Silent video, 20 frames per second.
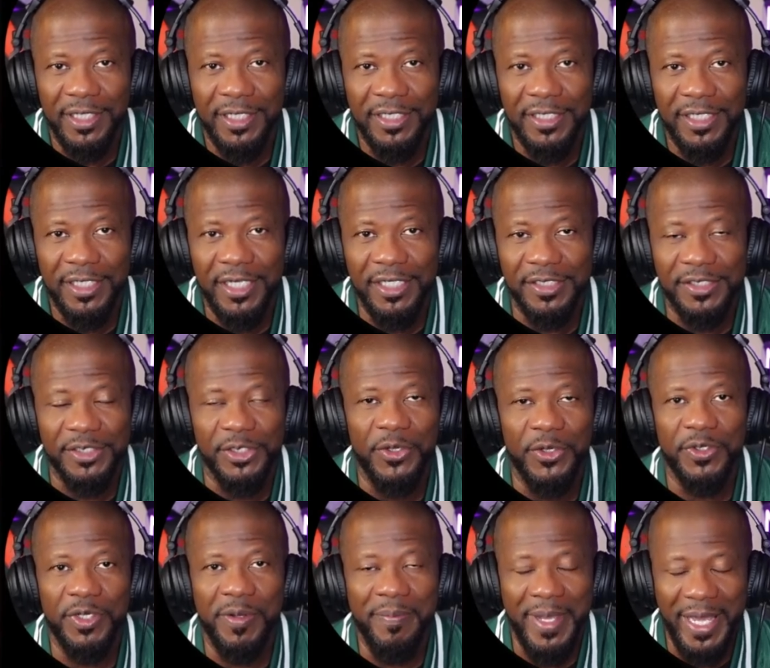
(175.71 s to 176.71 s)
And so
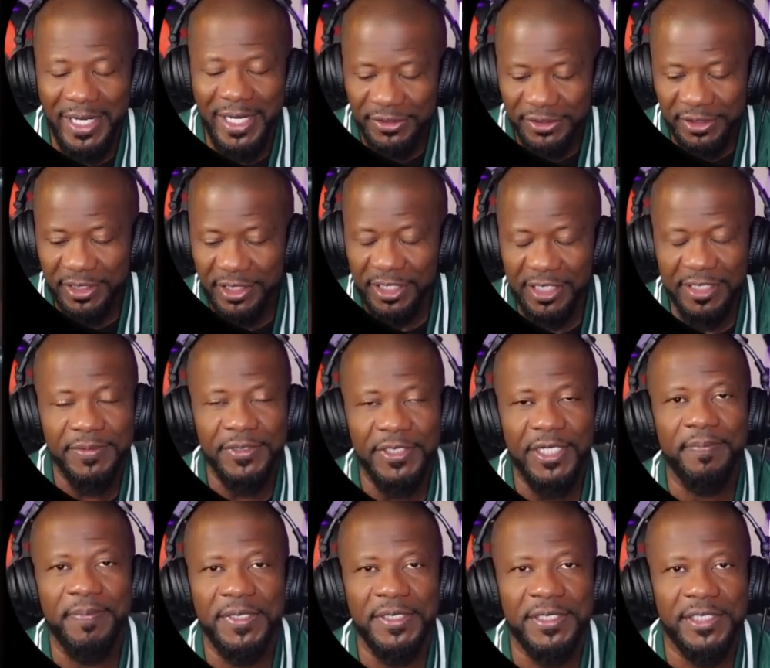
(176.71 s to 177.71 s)
the manager comes
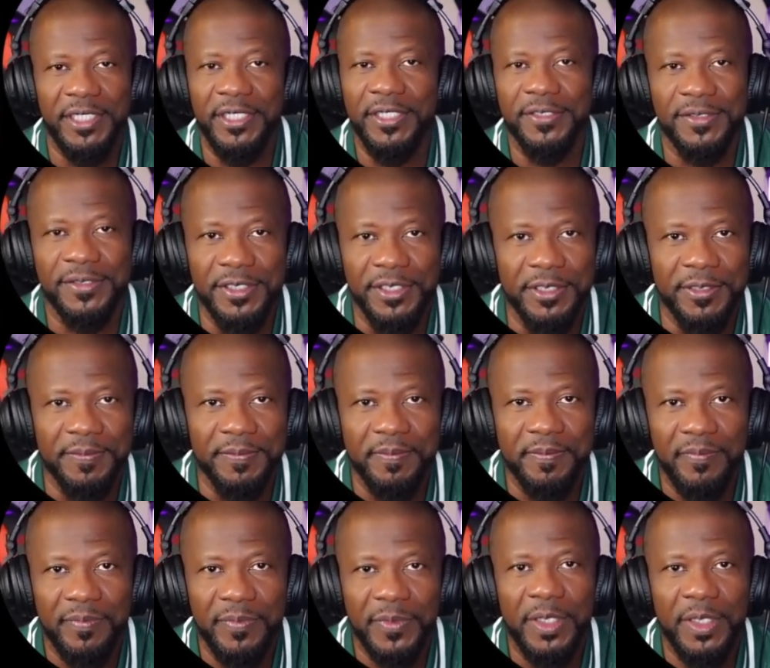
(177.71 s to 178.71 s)
up and tells them,
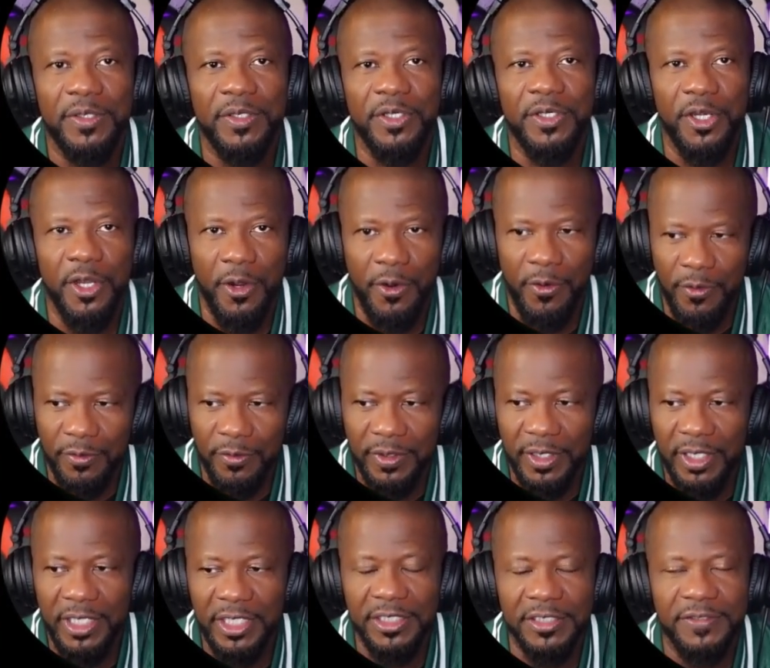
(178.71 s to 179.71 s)
no,
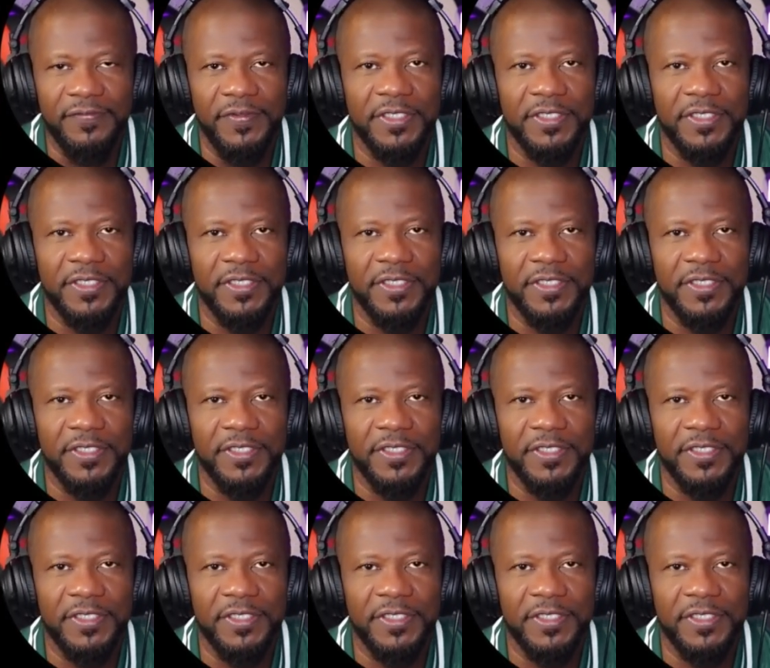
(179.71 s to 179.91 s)
it's fifty